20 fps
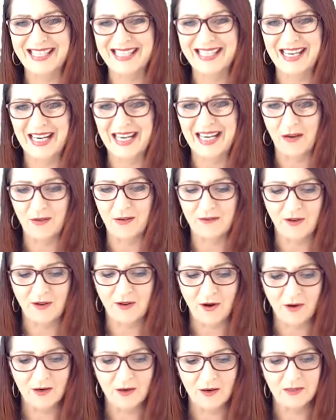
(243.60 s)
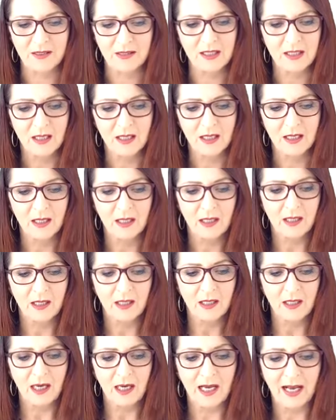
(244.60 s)
and our environment.
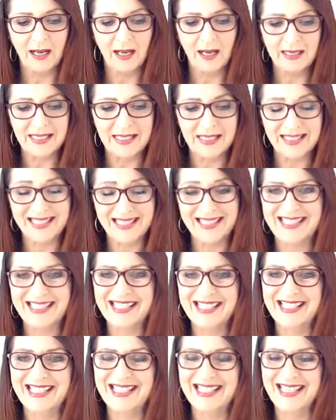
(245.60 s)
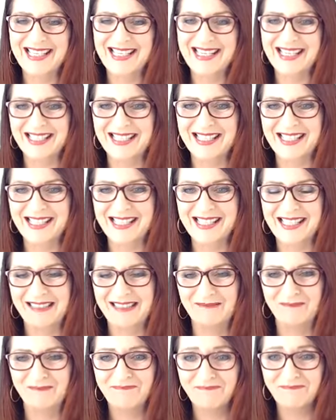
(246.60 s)
Is it a disease?
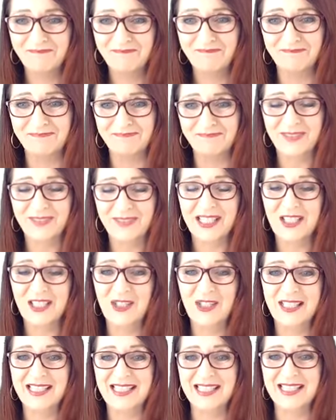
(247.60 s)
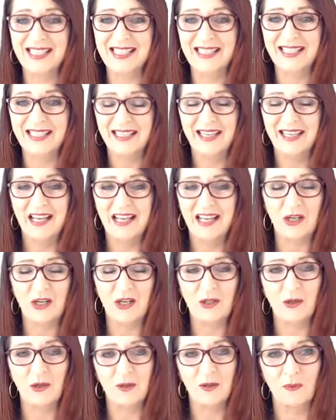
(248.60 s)
Interesting. I know
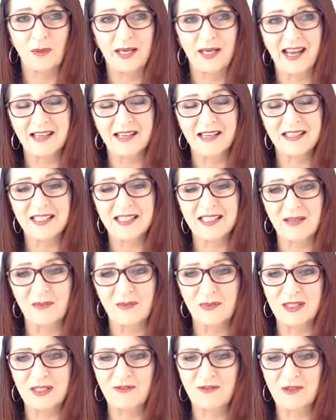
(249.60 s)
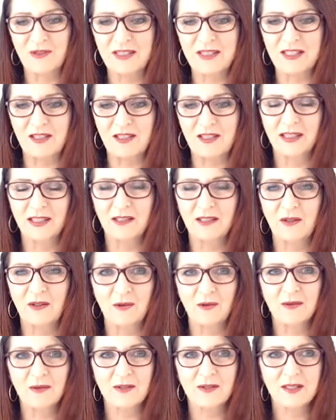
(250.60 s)
that when our son was first
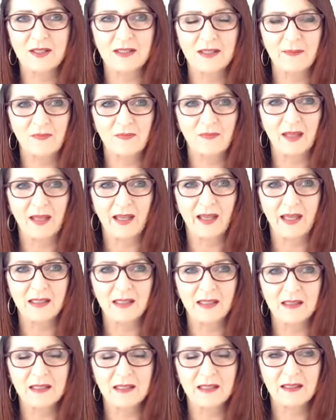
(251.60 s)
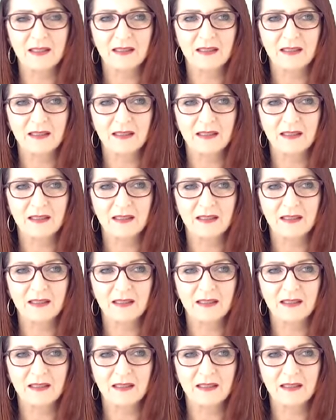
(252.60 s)
diagnosed and,